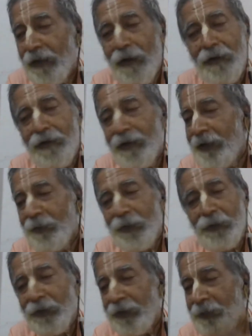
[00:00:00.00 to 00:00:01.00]
Already it
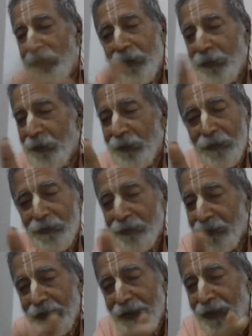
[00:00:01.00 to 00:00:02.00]
was very beautiful,
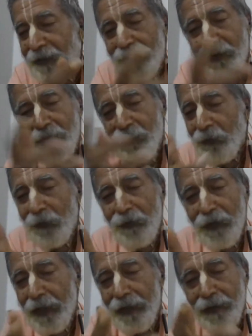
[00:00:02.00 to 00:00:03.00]
okay?
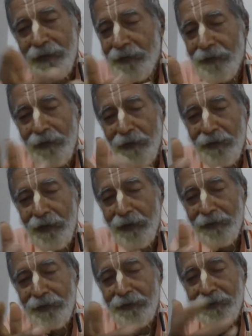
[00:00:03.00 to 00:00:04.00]
Moonlight and all that.